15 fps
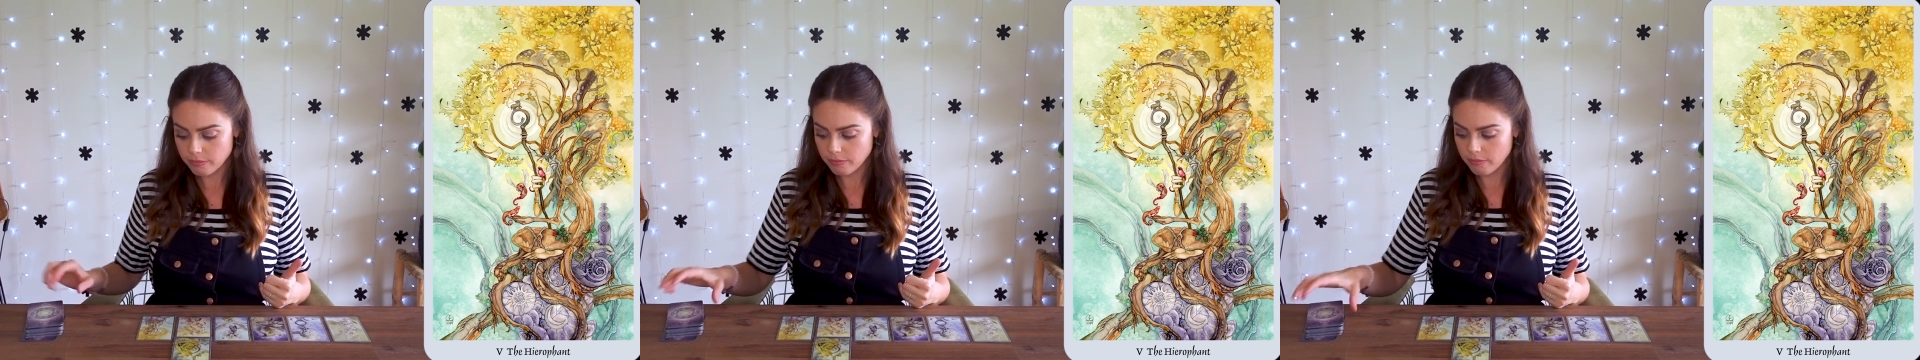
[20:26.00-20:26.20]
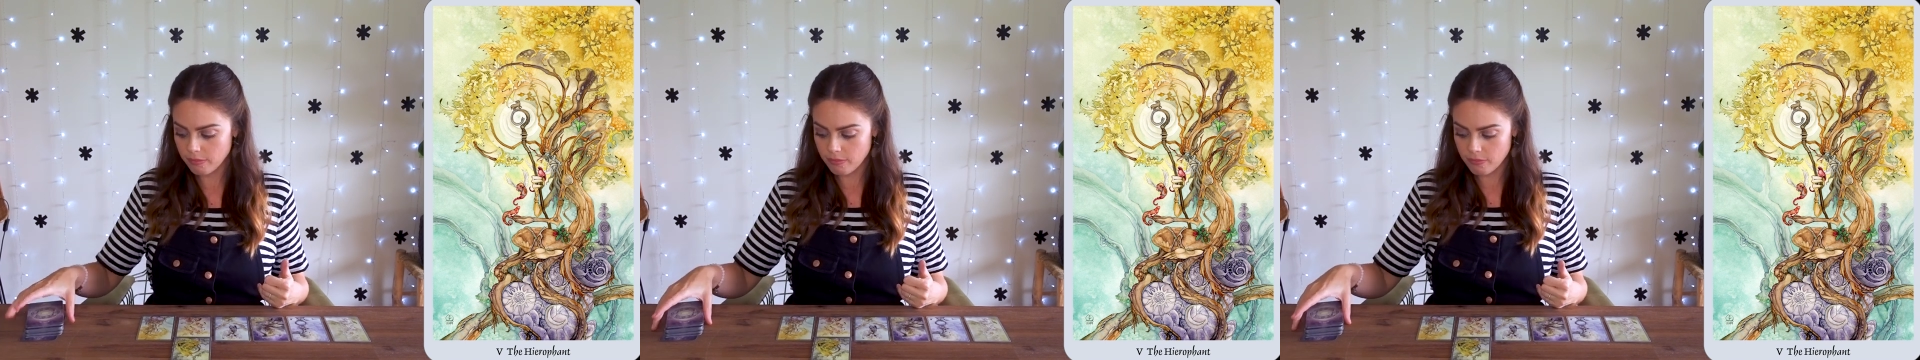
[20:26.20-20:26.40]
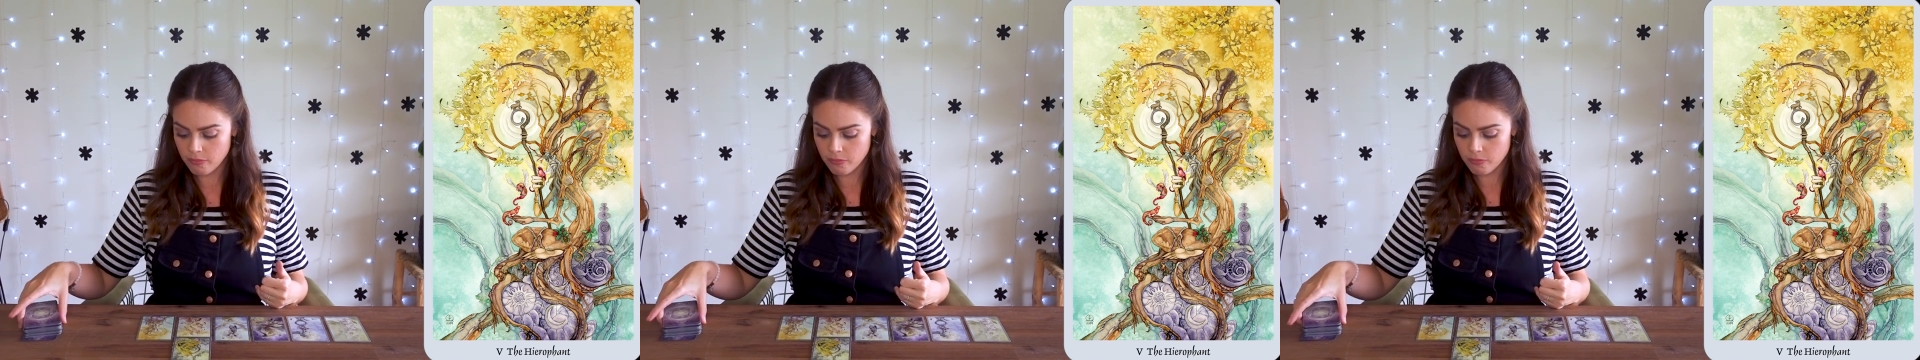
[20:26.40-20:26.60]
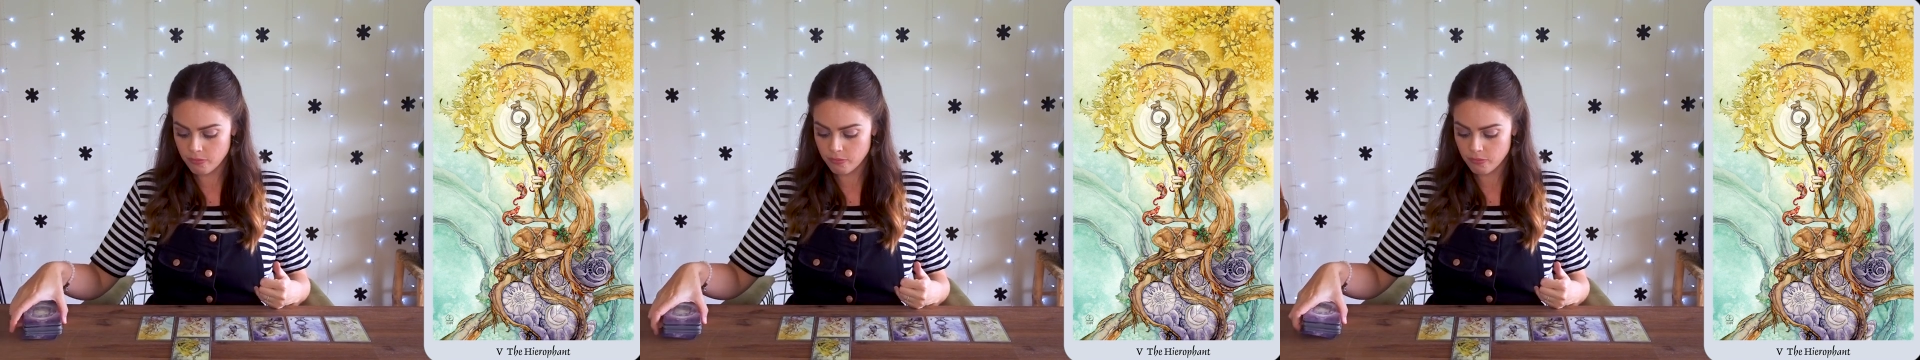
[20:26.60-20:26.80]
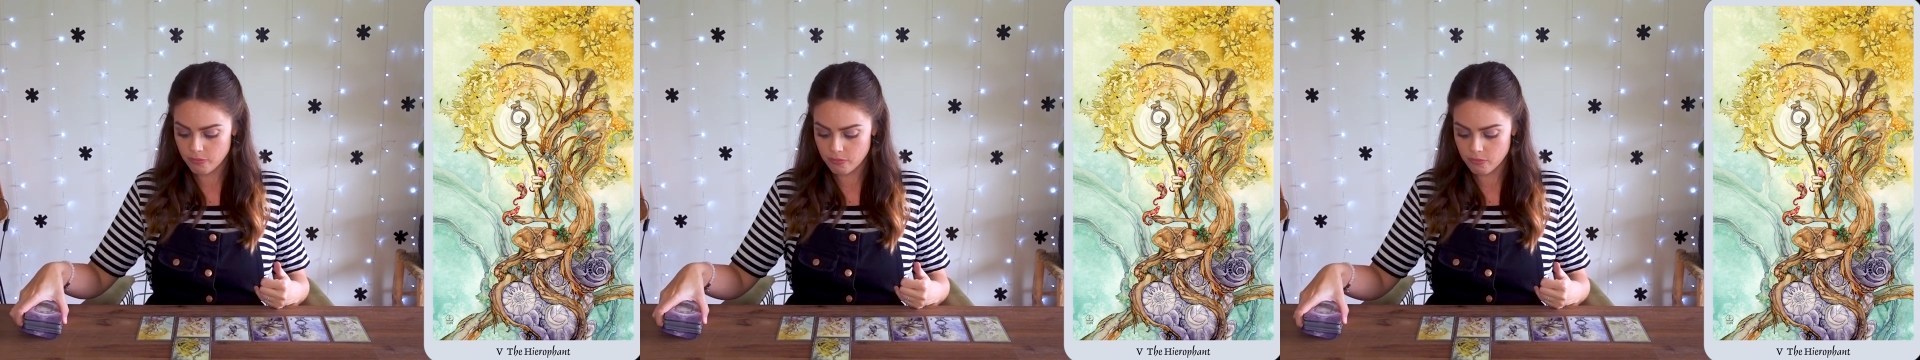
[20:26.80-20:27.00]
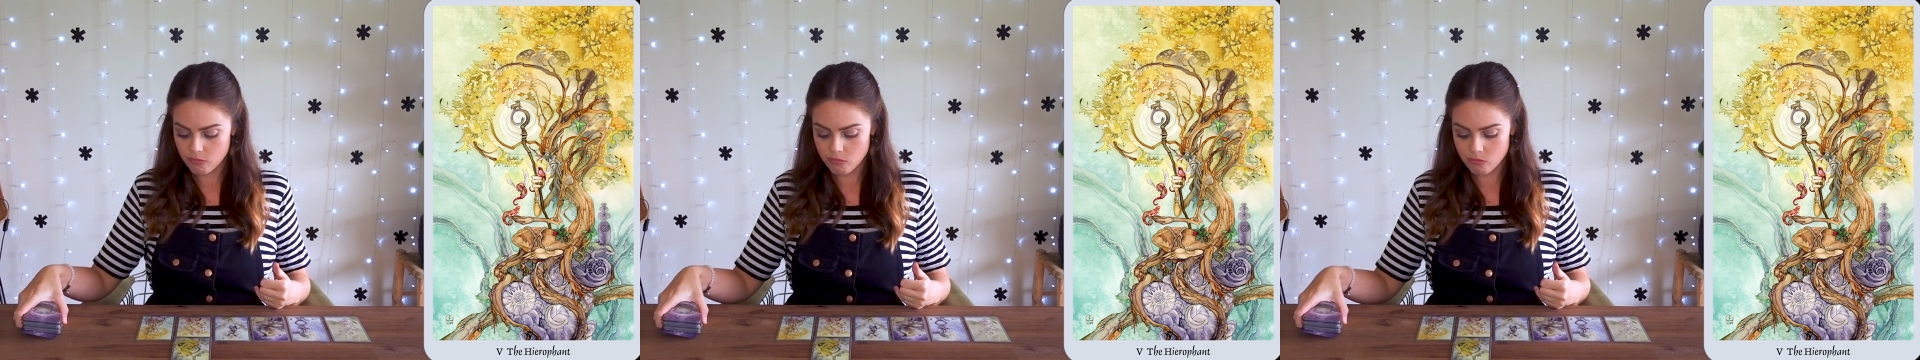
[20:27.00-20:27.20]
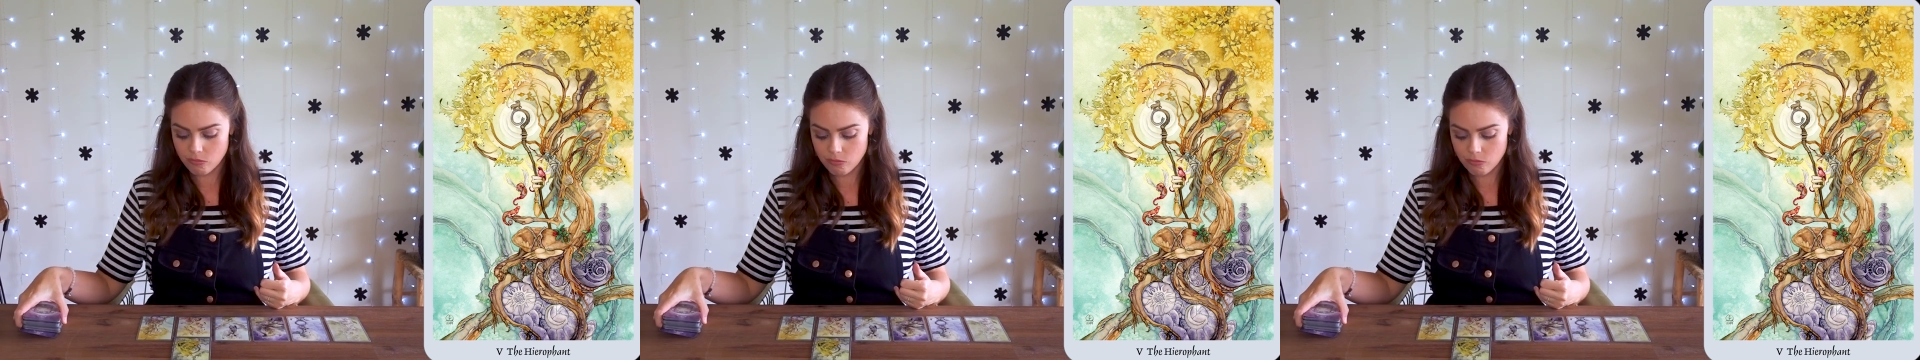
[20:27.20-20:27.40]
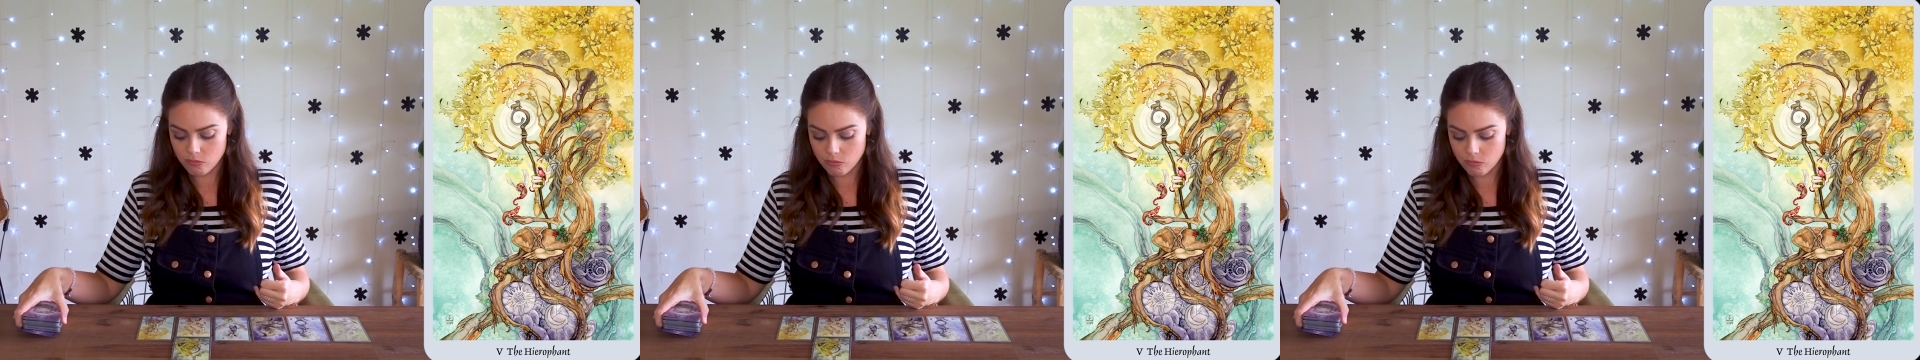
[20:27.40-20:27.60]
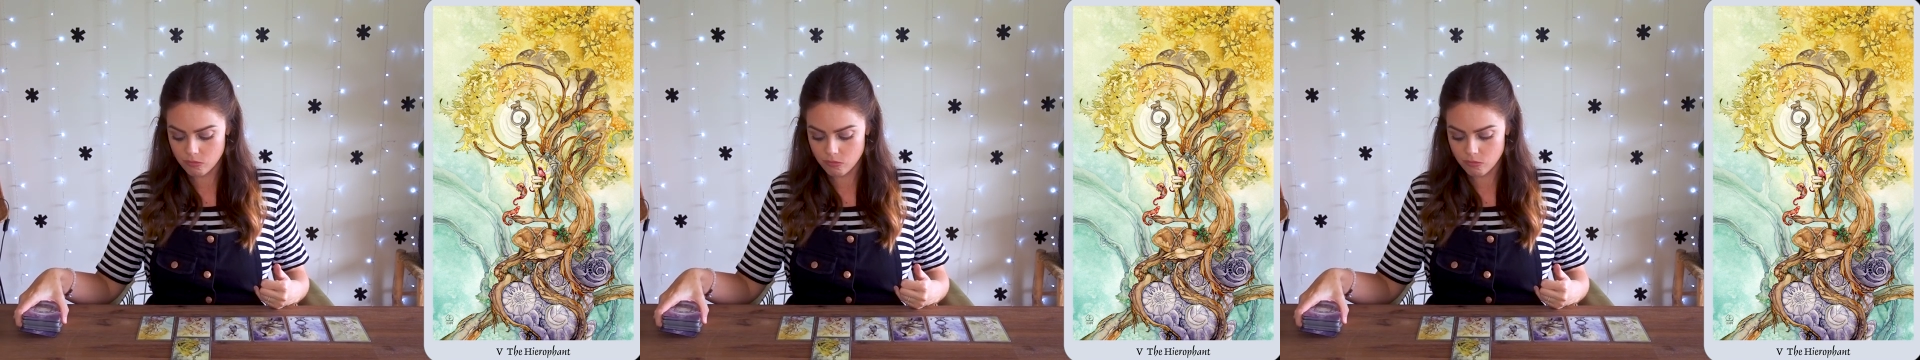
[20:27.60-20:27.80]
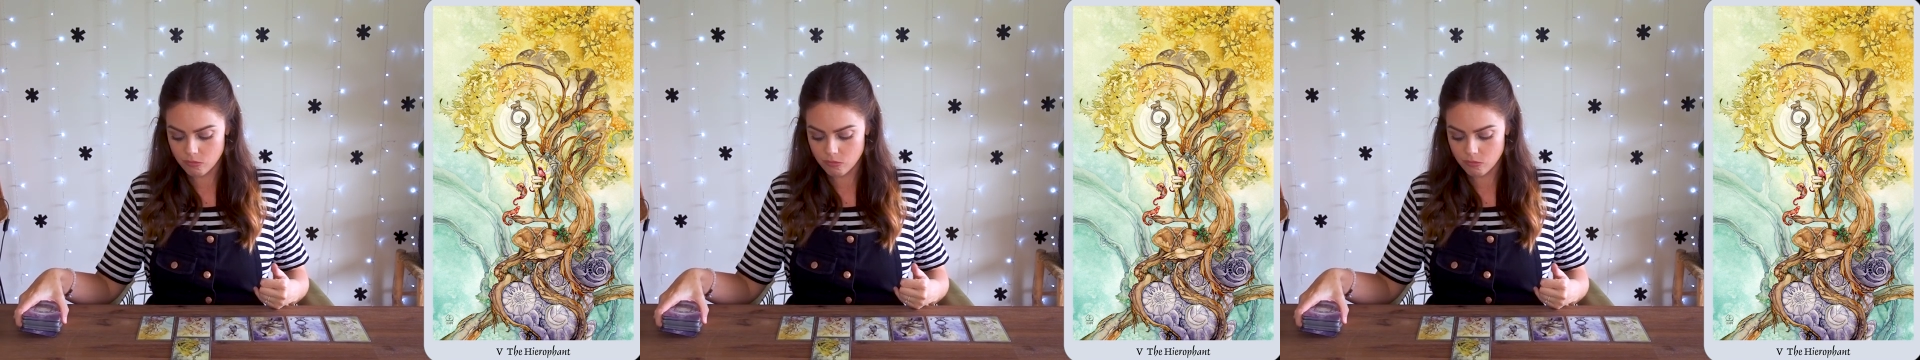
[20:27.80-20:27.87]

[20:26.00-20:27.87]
[no speech]